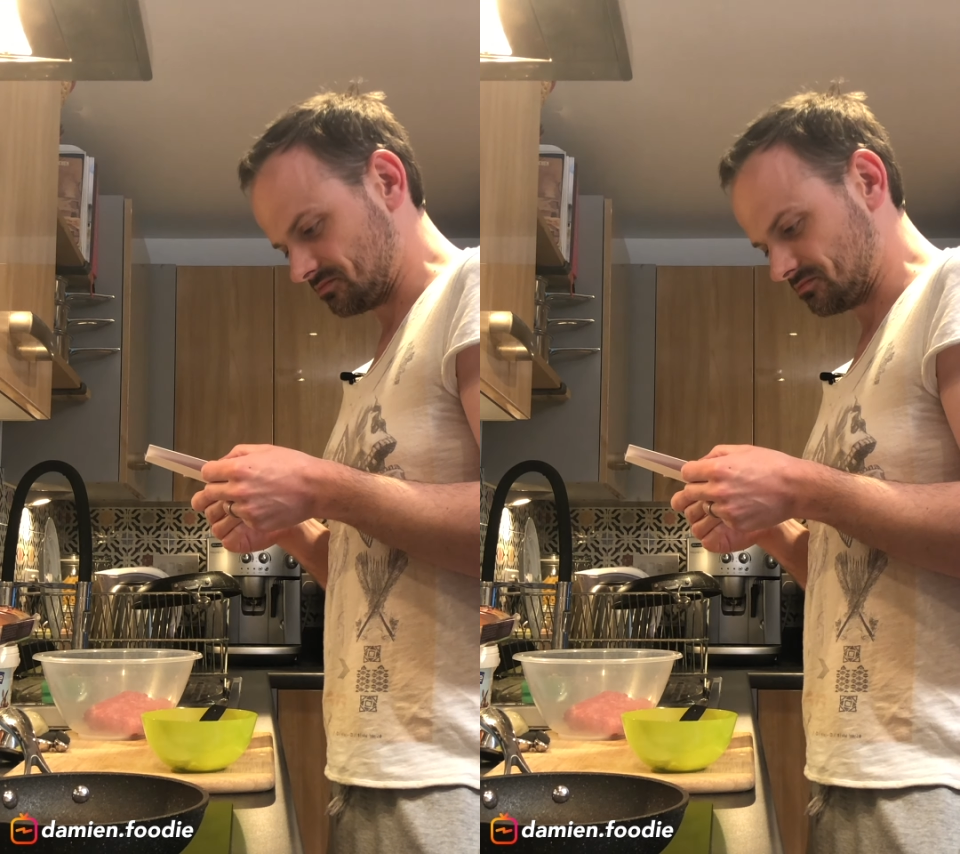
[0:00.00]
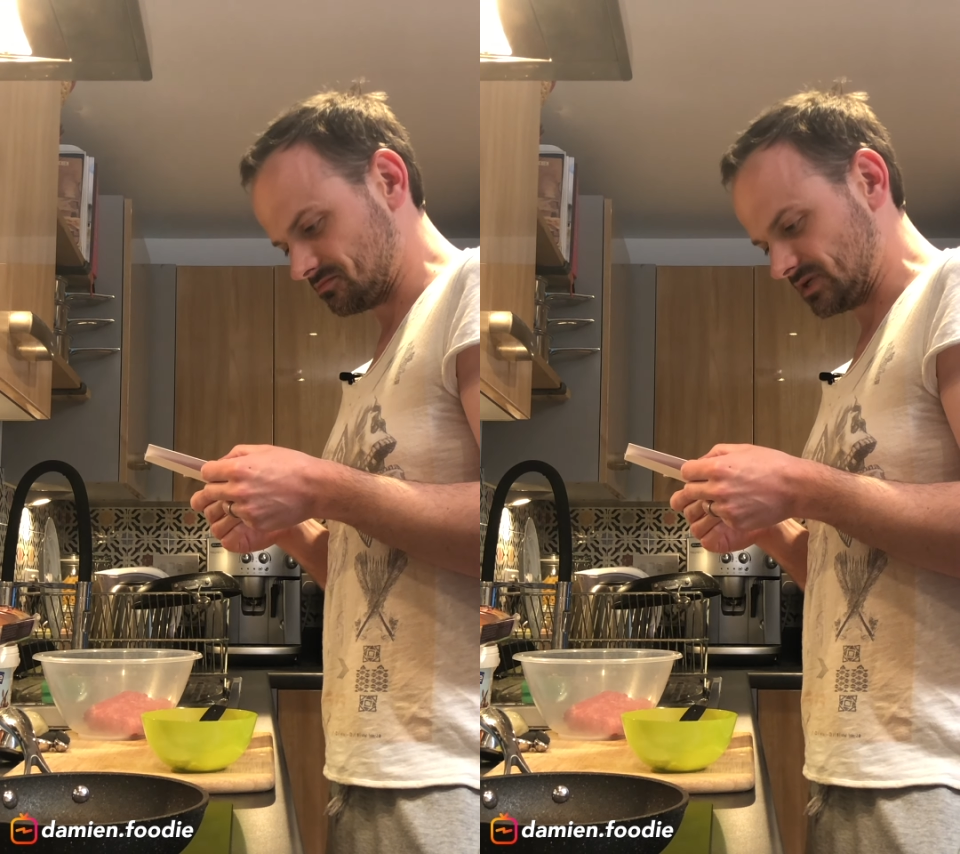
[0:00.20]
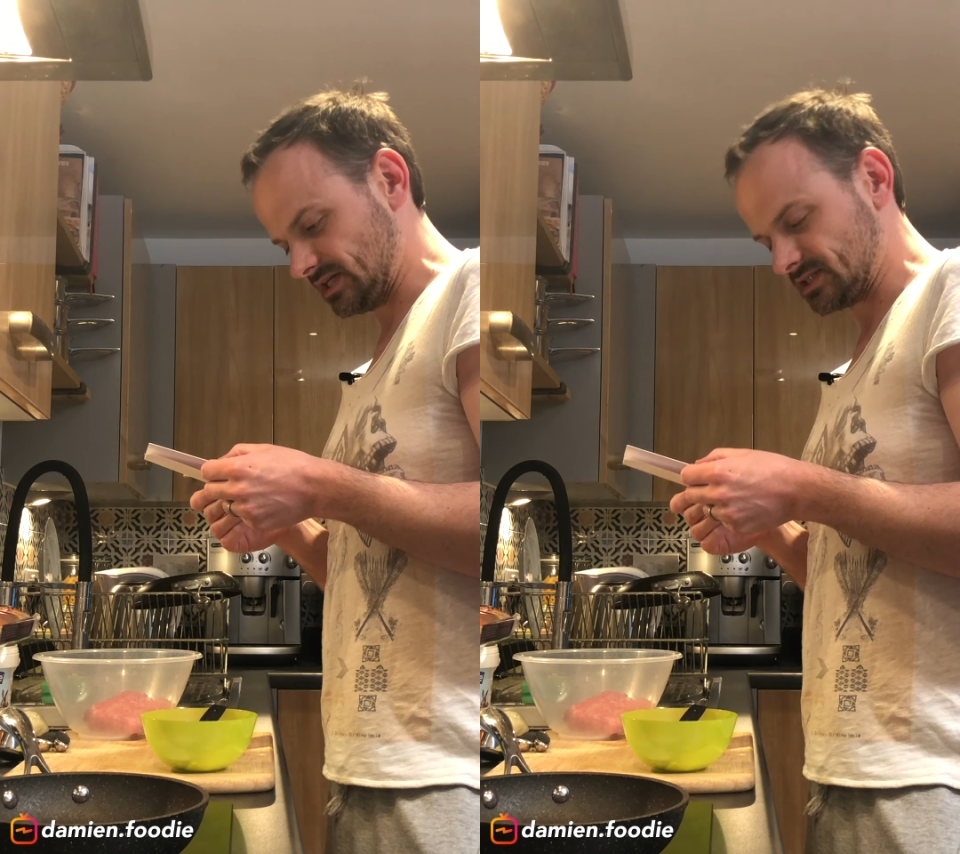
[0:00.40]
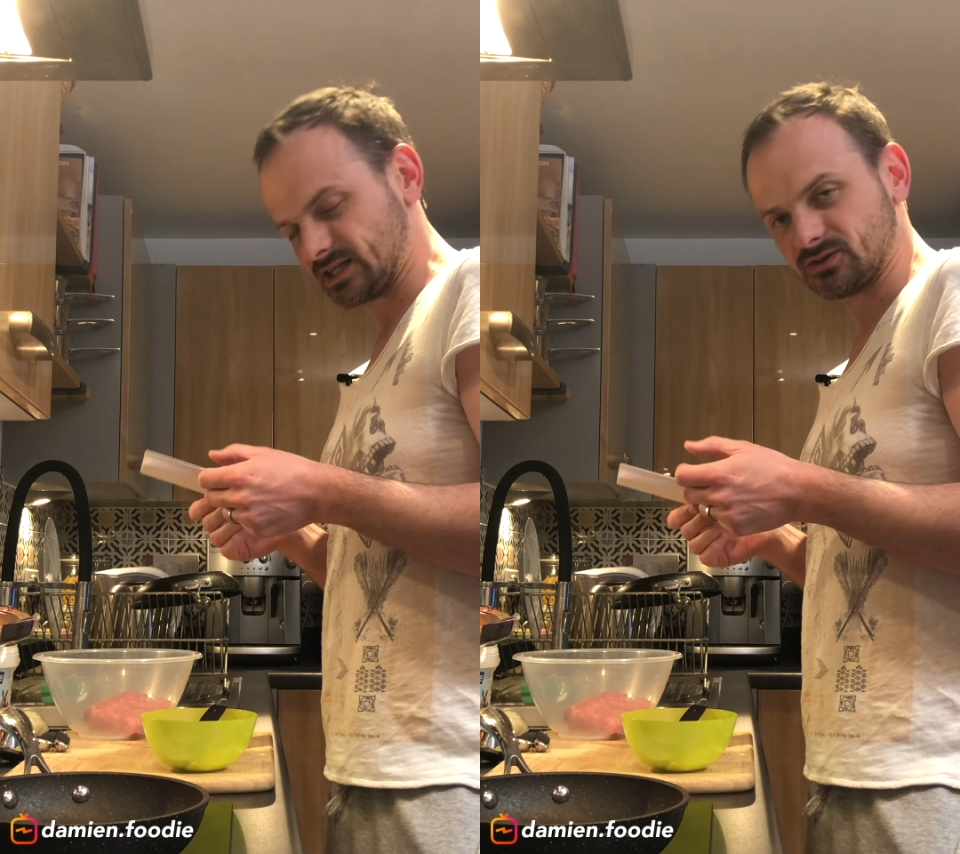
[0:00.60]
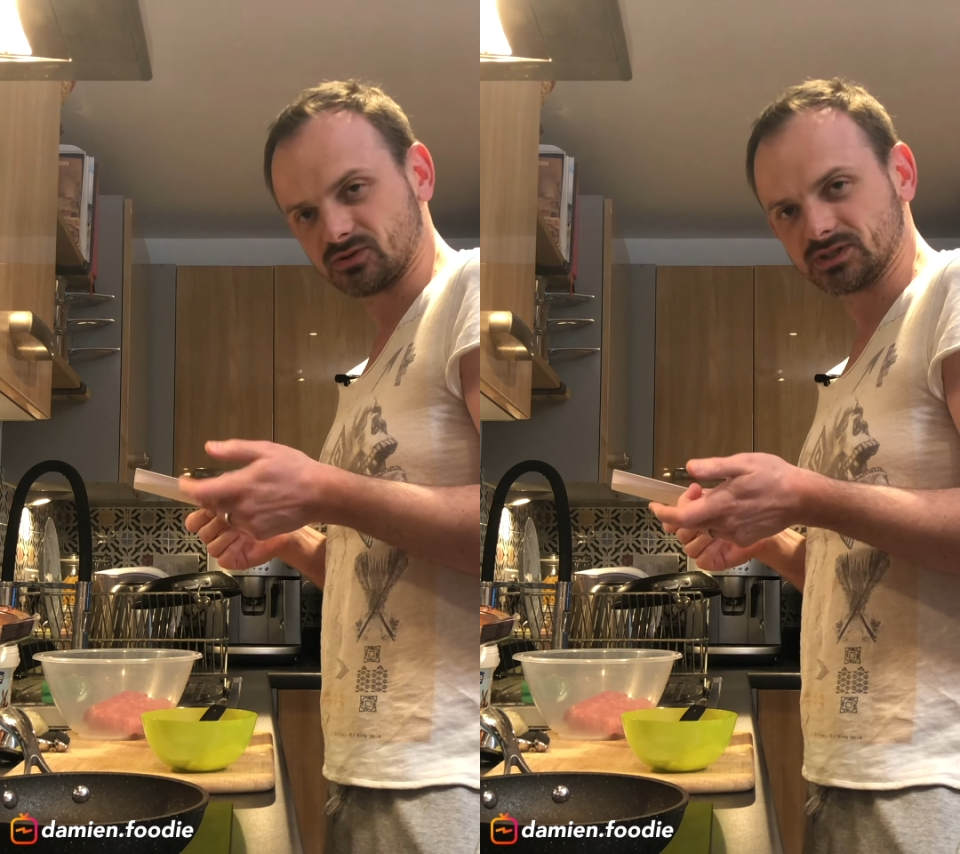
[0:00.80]
meat
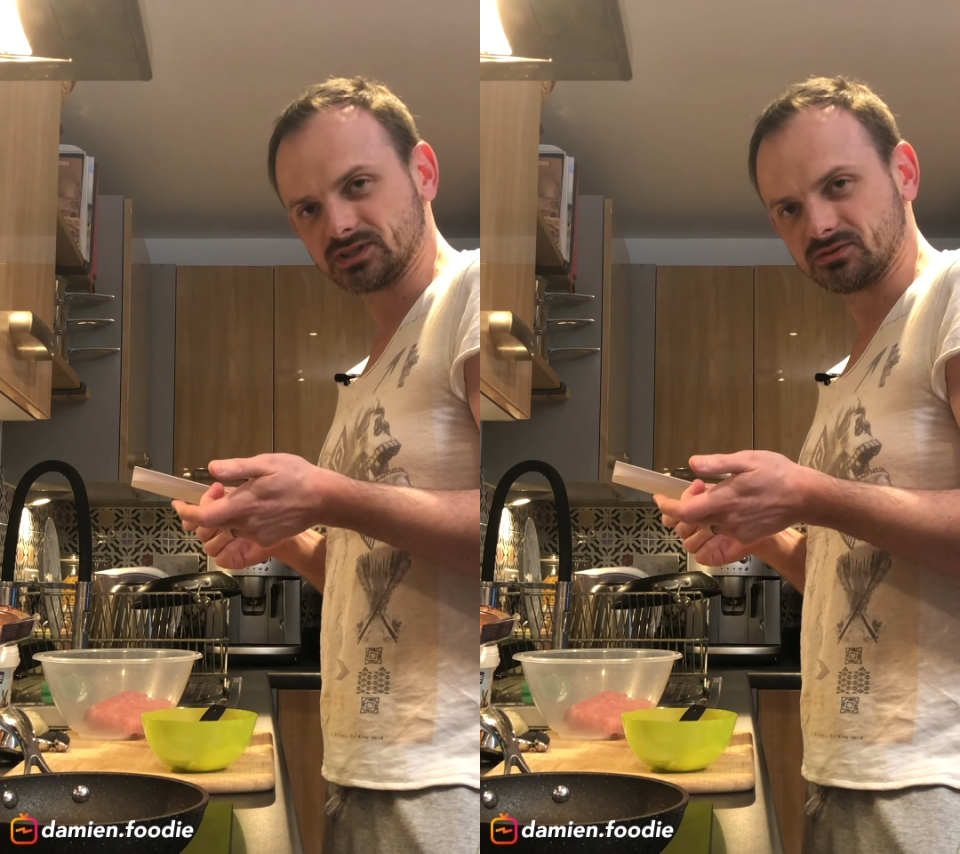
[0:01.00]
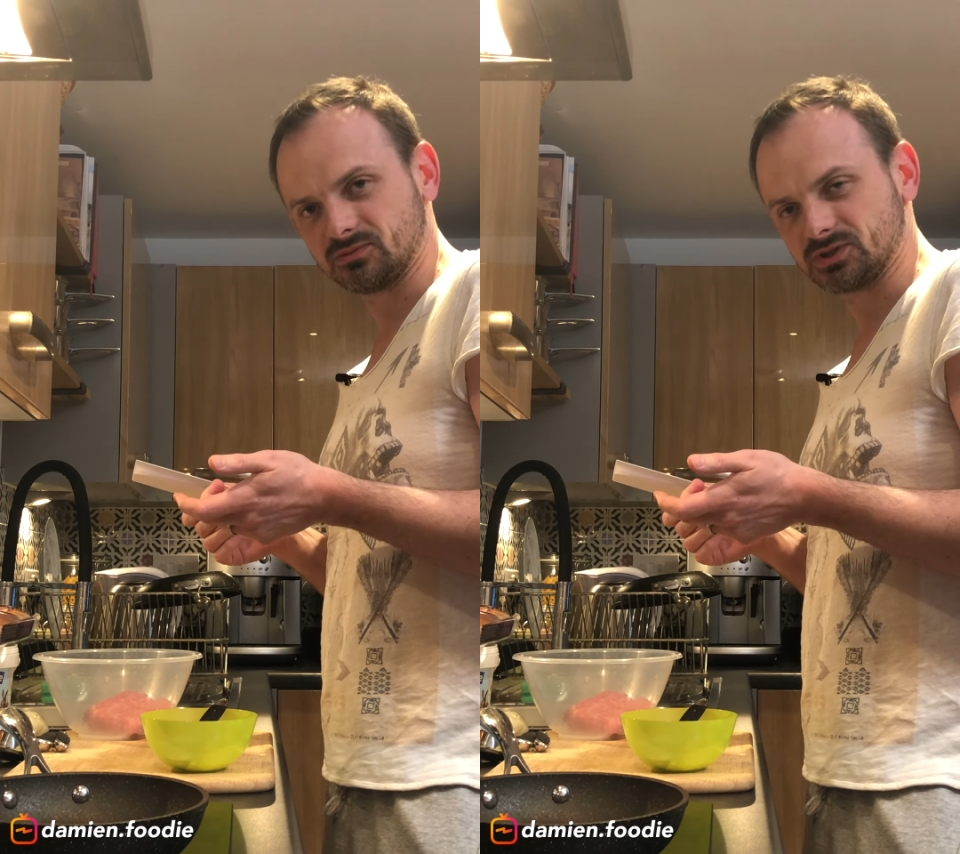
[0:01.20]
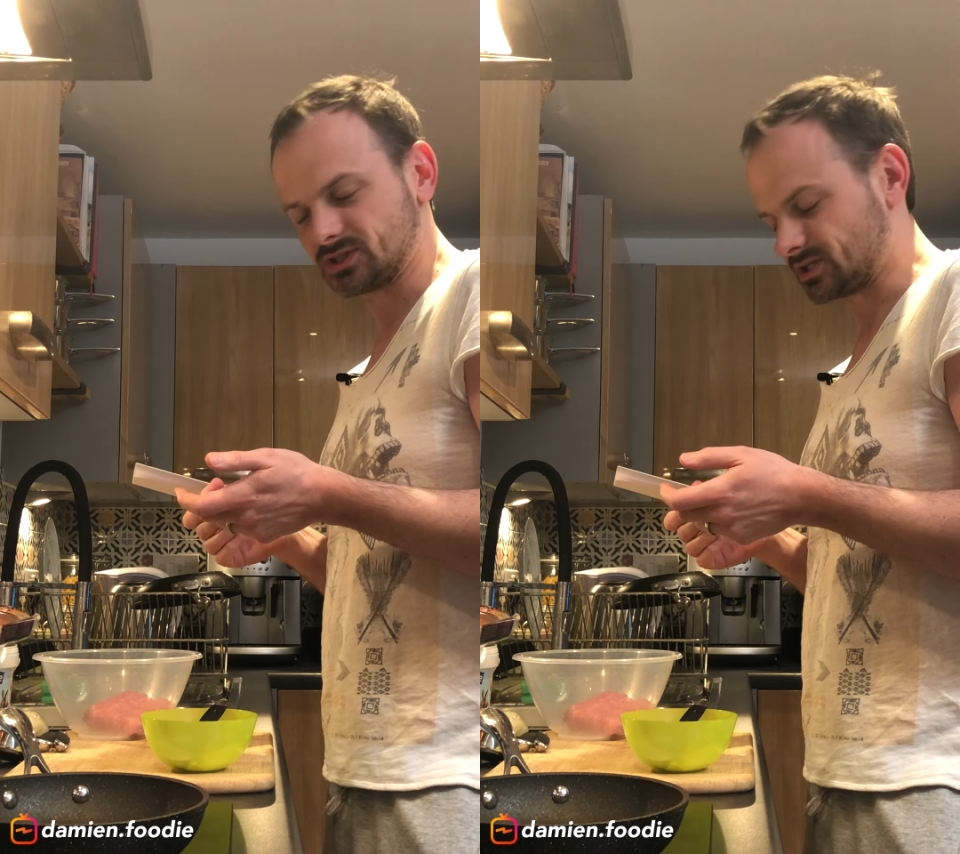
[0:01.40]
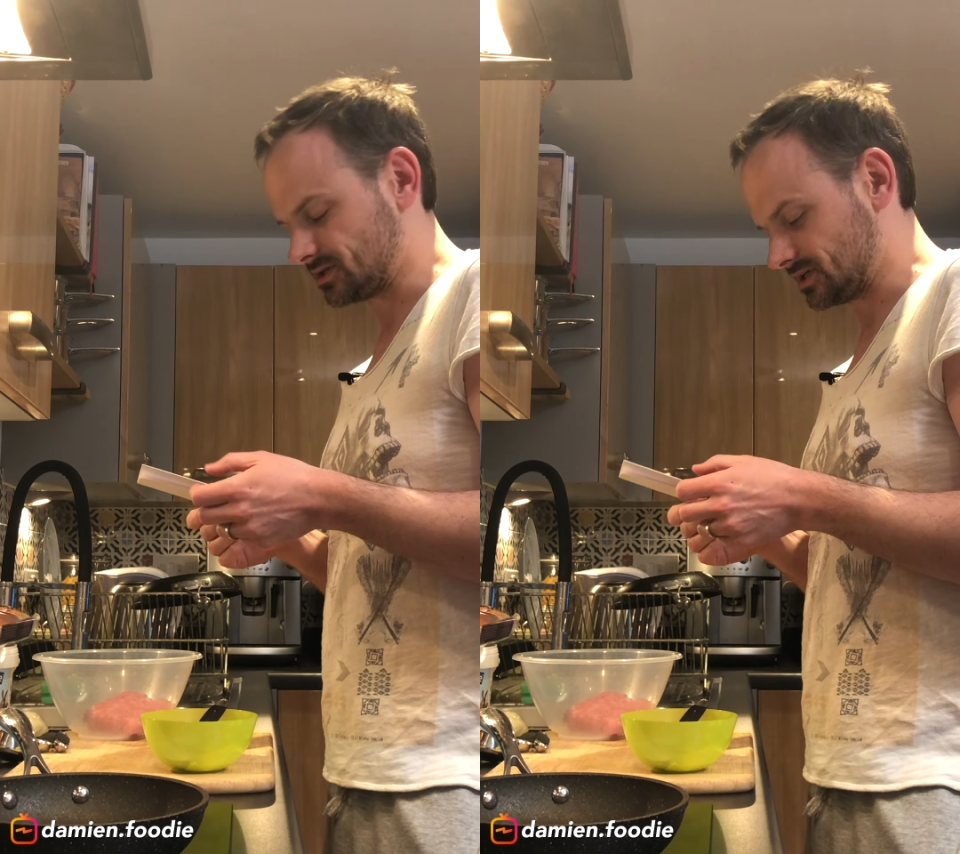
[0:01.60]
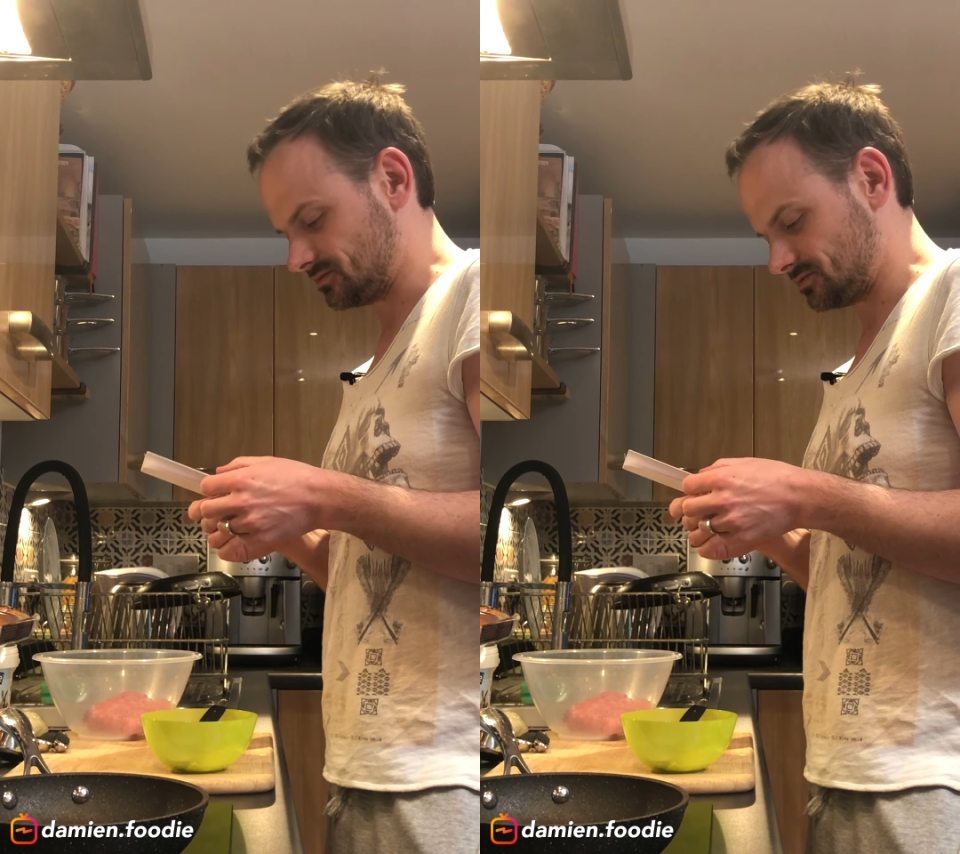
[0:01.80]
tenderizer, which I don't
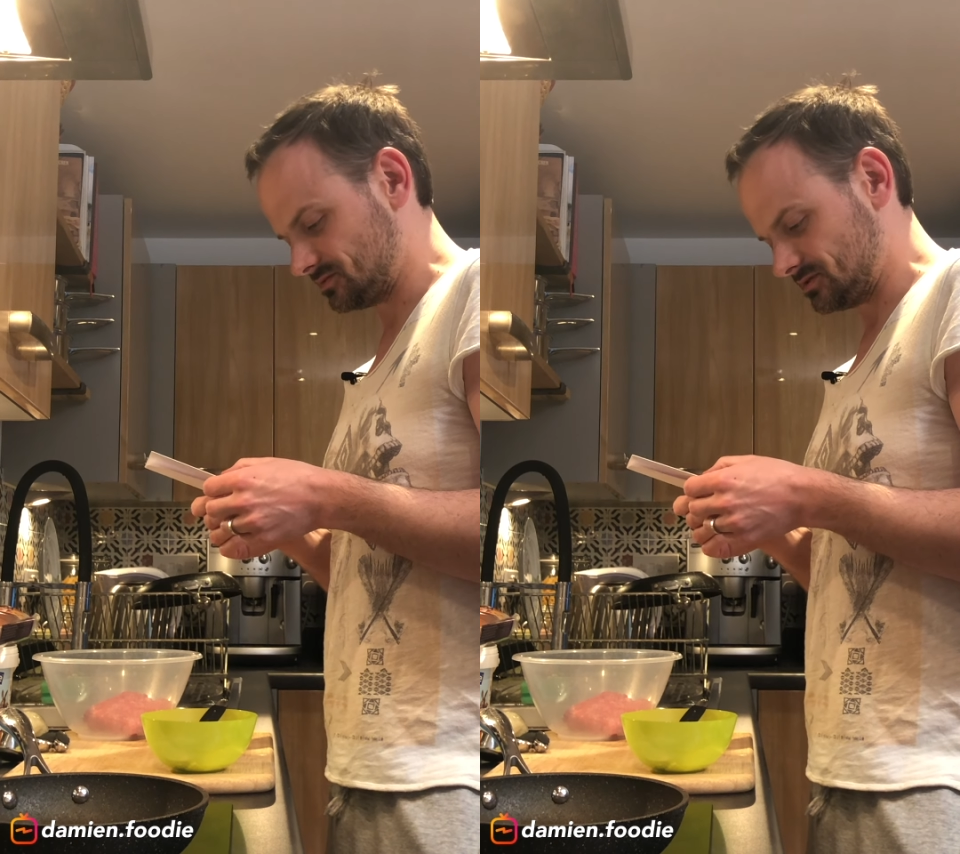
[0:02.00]
have.